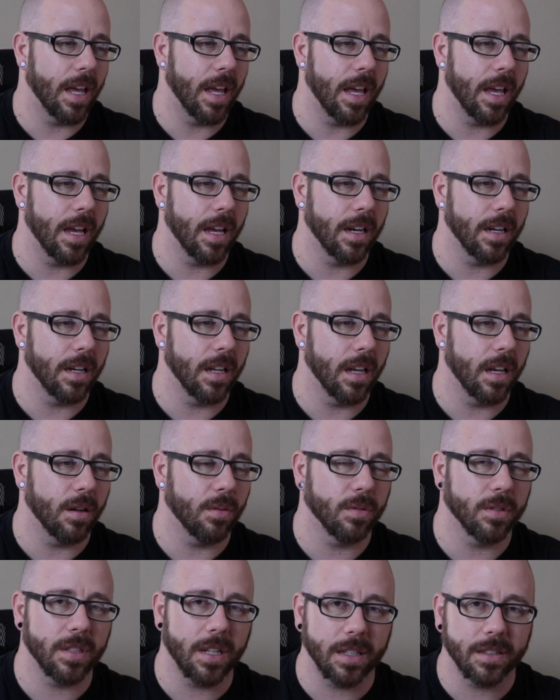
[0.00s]
And
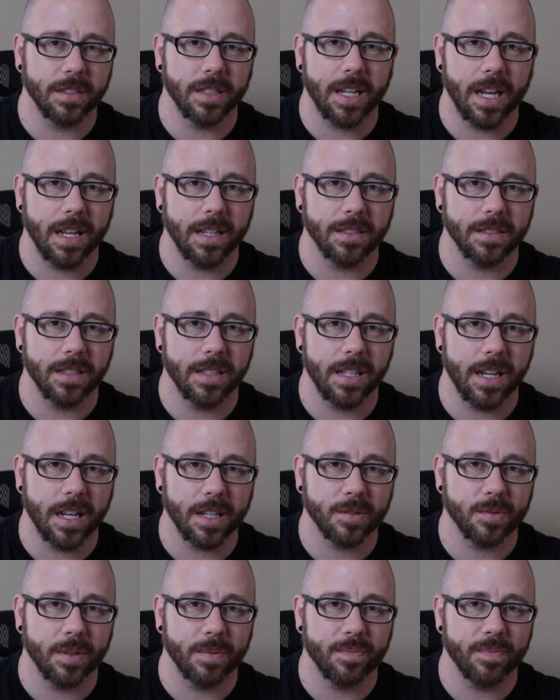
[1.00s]
we'll talk to you guys in the
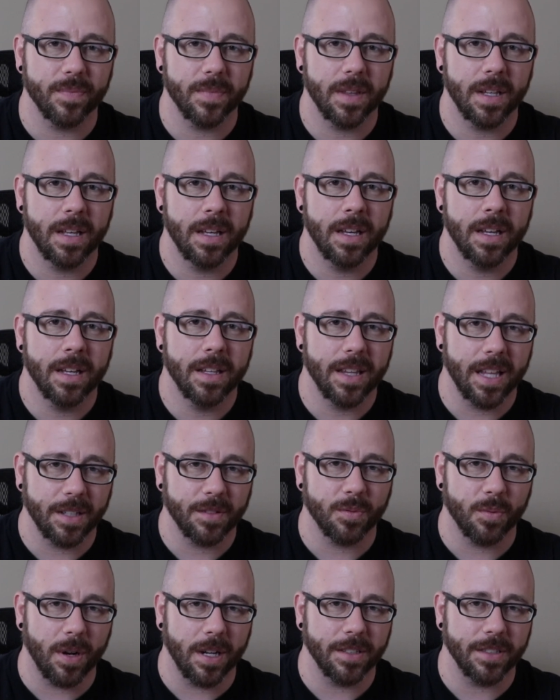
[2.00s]
next one. Thanks
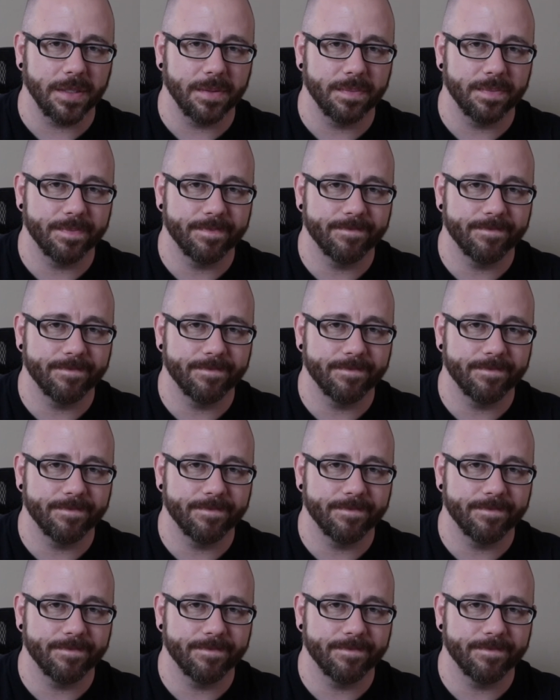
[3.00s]
for watching.